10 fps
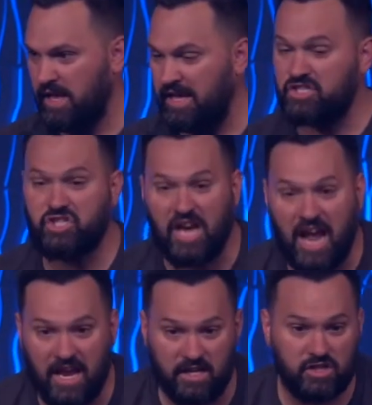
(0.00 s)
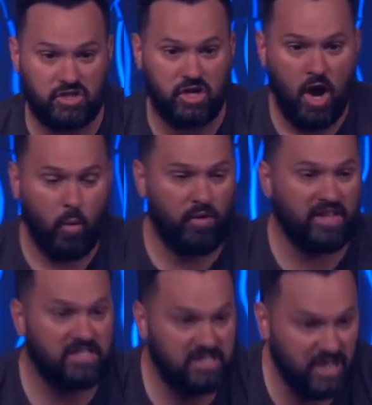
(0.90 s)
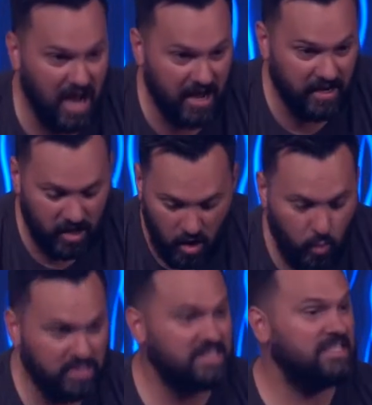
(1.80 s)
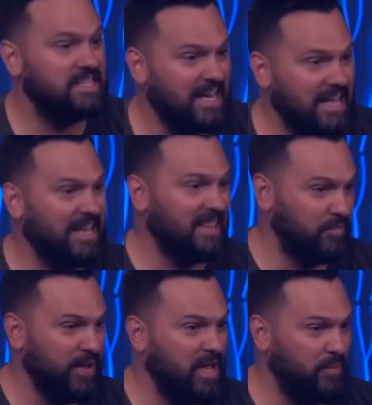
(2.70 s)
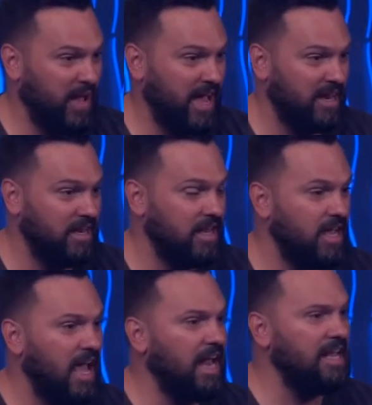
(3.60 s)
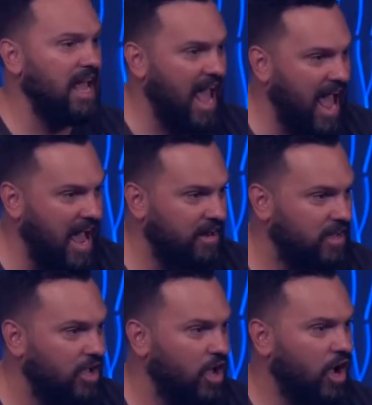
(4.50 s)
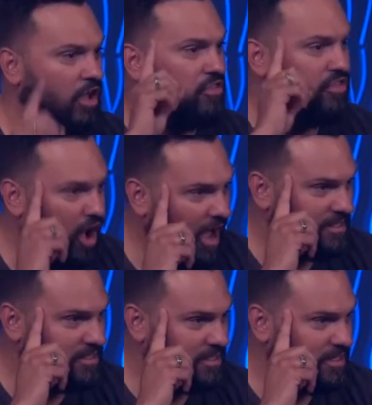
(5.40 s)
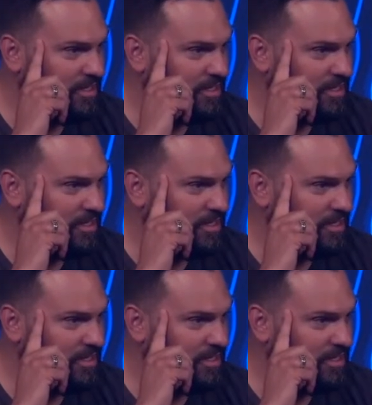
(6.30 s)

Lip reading: It changed when the son was sitting in the pig pen and he had a thought.